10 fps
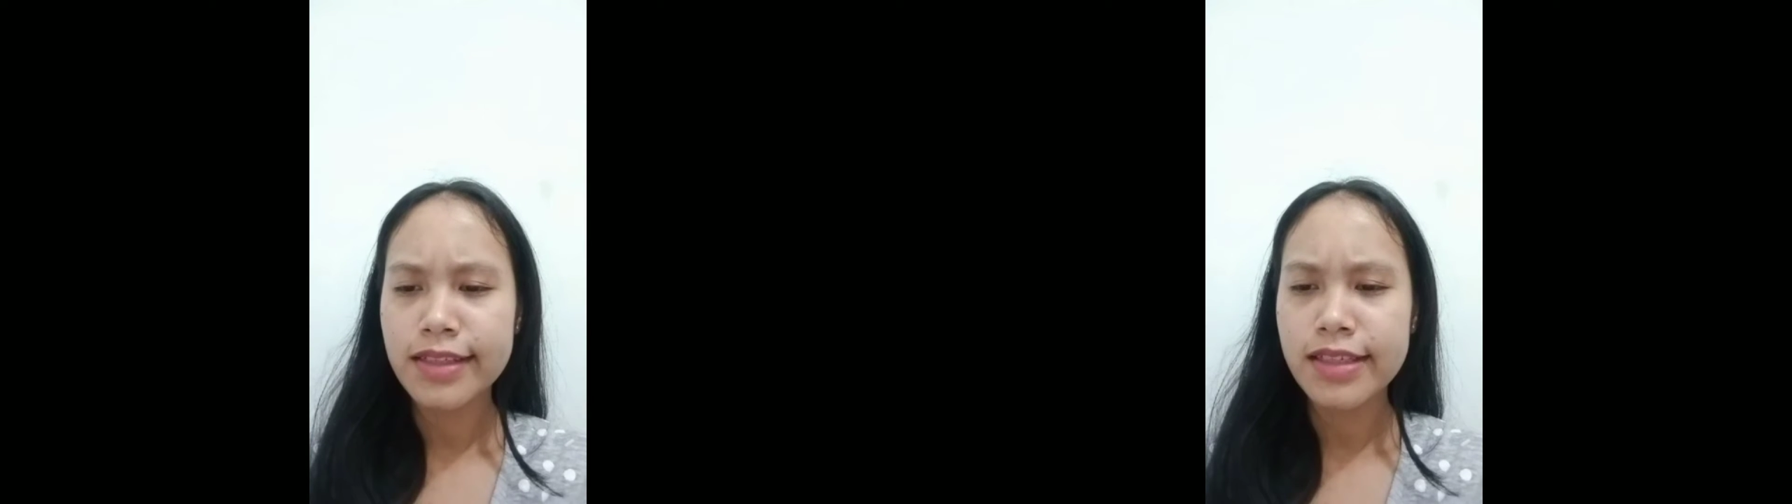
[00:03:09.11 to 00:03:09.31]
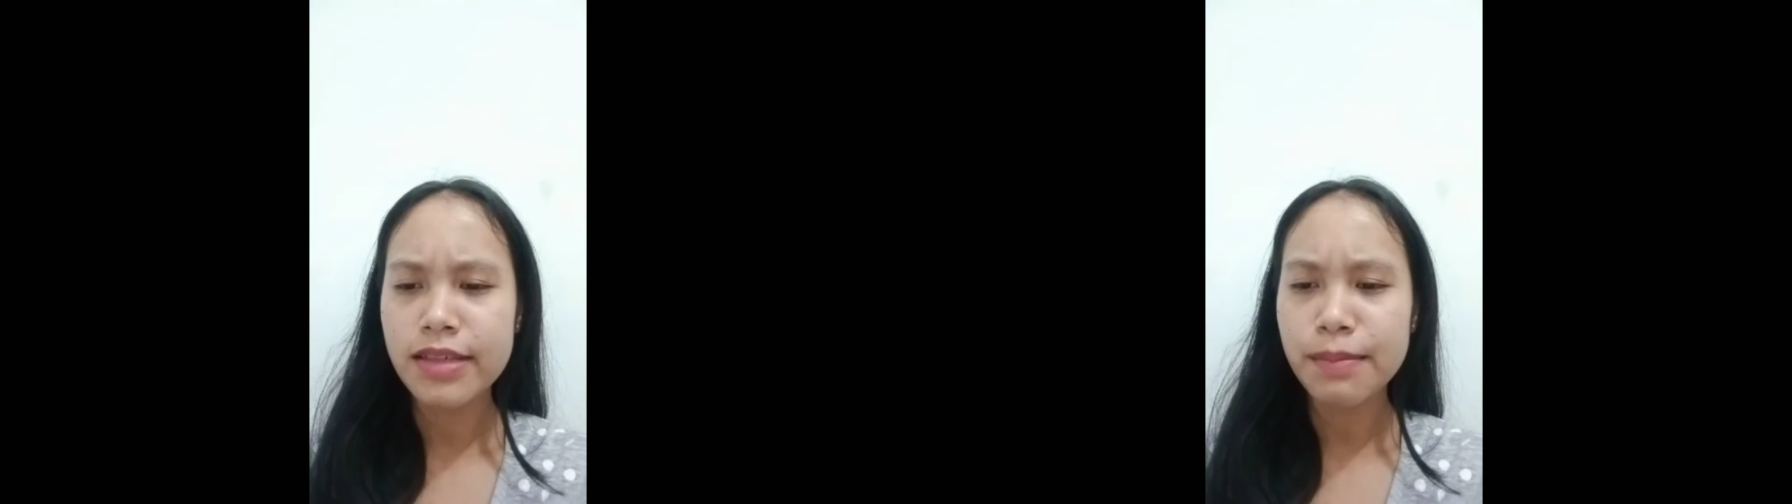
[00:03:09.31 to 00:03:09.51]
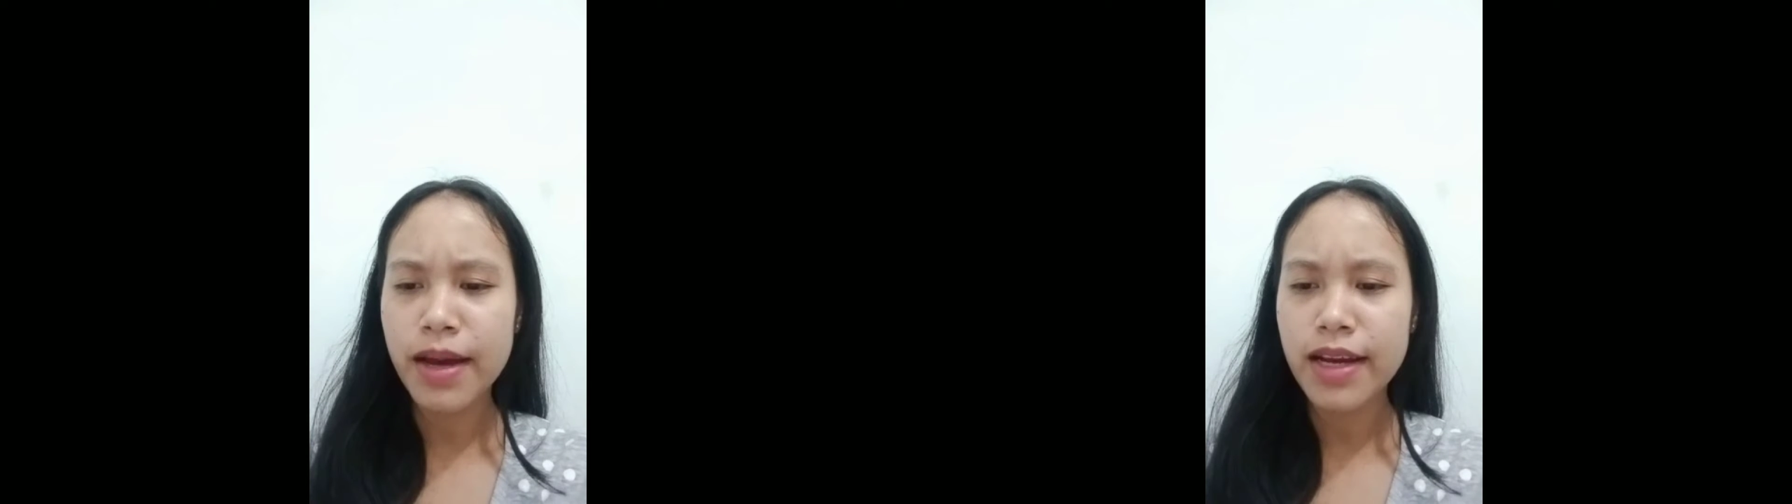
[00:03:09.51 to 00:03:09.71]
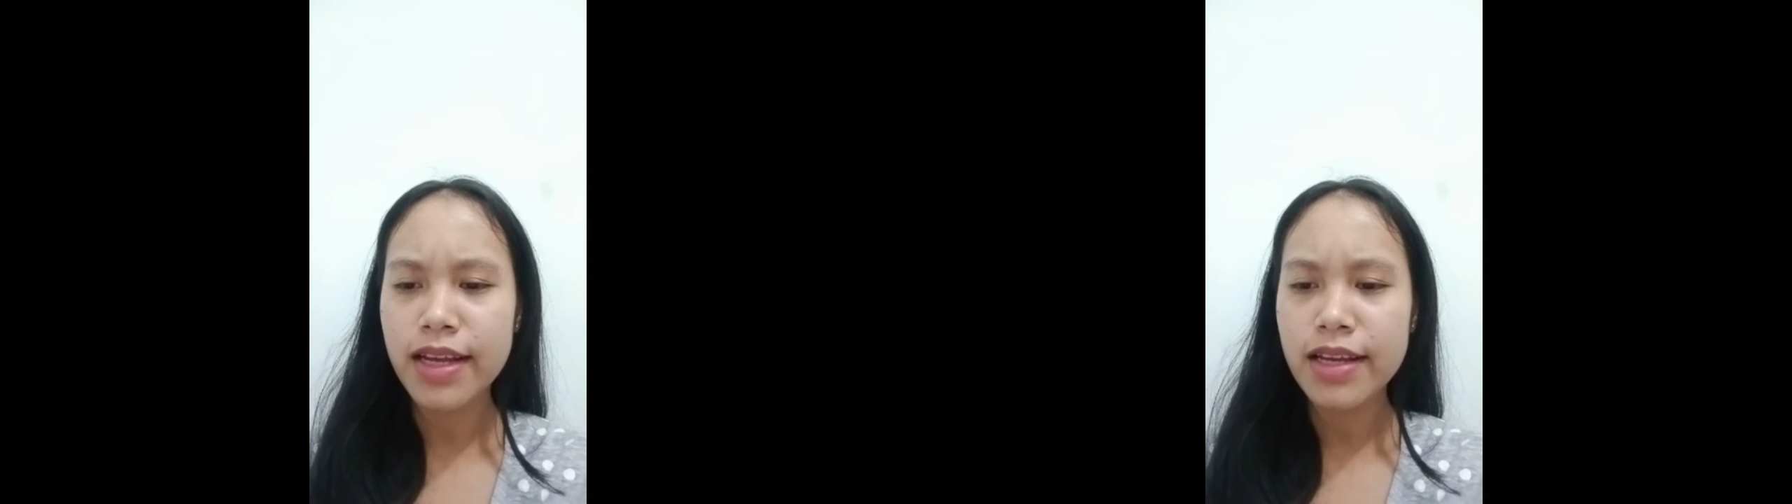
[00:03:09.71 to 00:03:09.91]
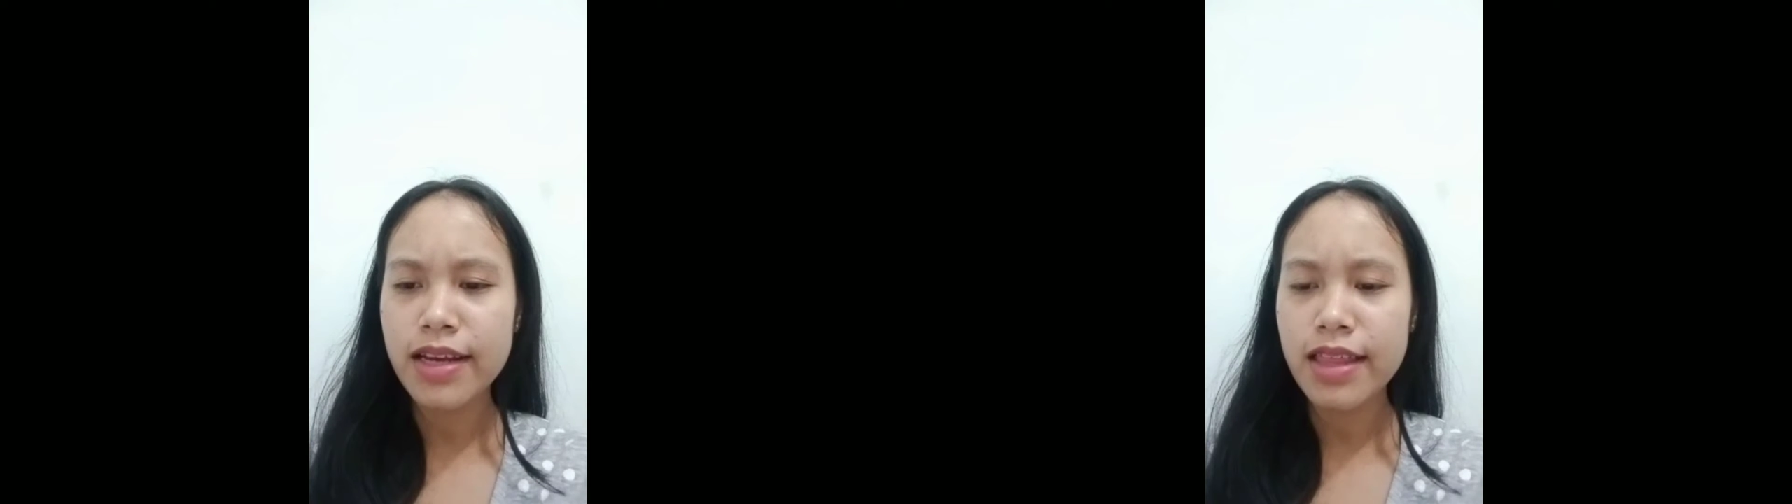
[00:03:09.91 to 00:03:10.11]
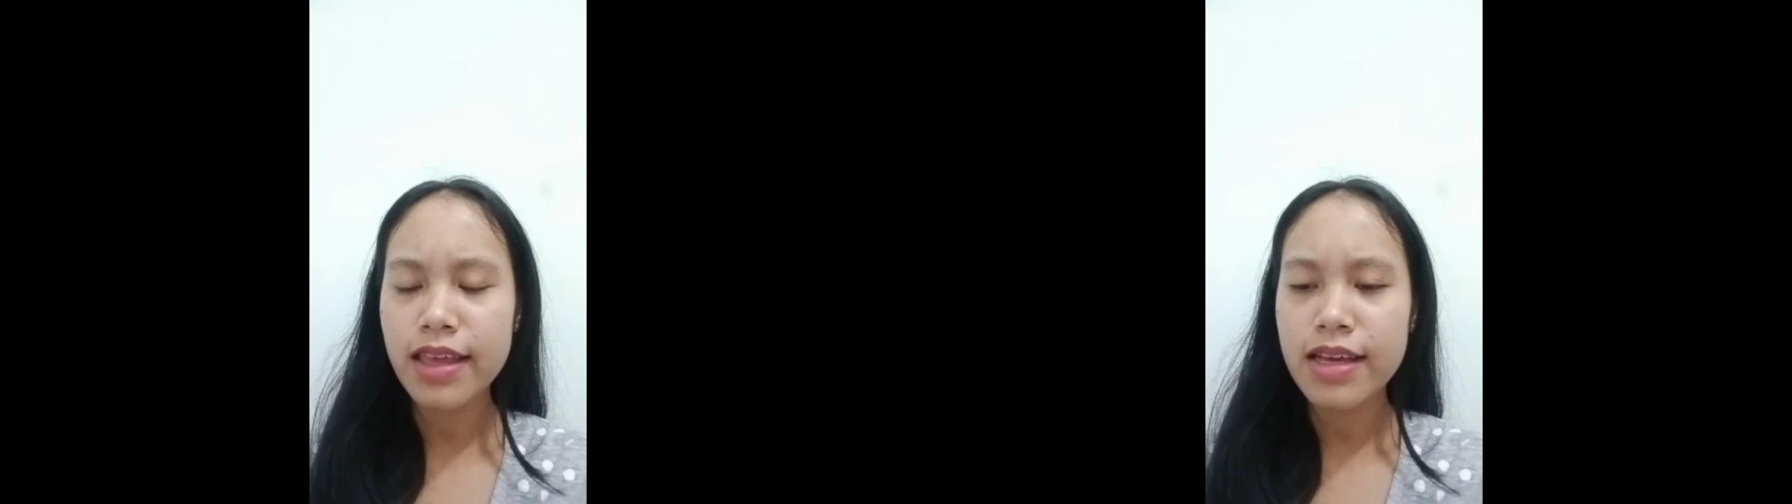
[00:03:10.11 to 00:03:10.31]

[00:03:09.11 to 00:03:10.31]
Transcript: determining that